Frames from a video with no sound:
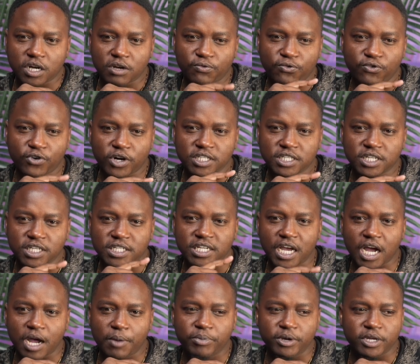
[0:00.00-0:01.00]
France has
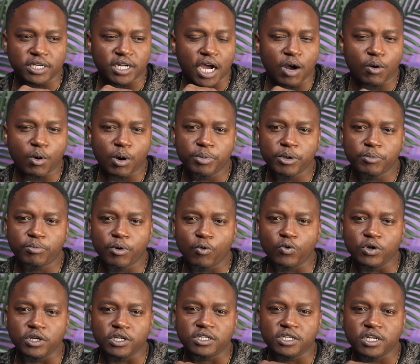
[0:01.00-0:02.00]
happened, our people
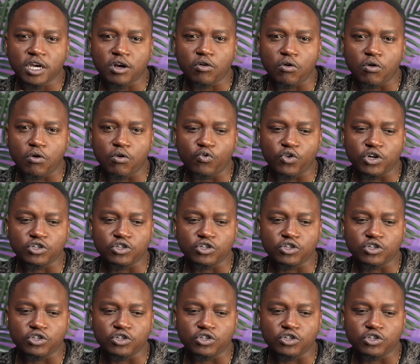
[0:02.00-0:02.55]
will take over.